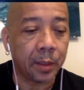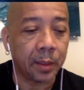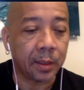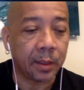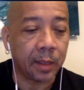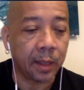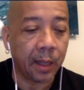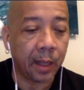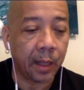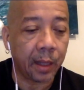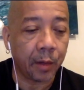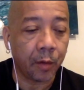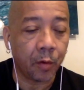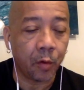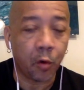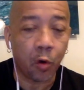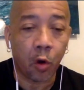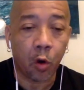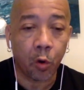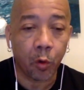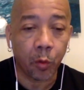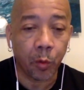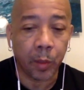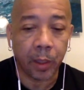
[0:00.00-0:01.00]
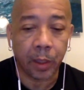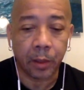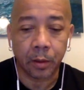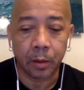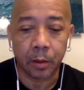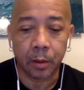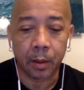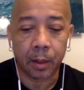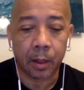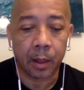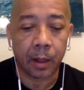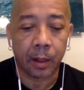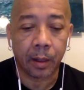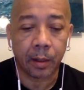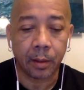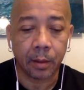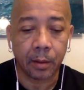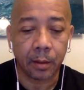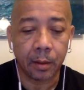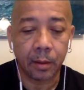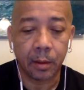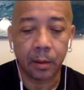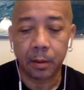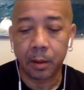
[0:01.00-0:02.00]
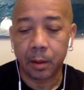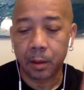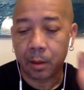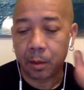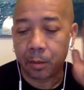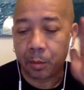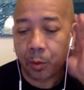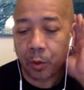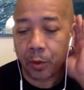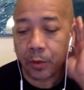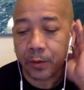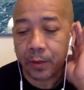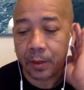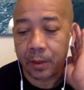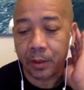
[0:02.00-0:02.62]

dead around me are most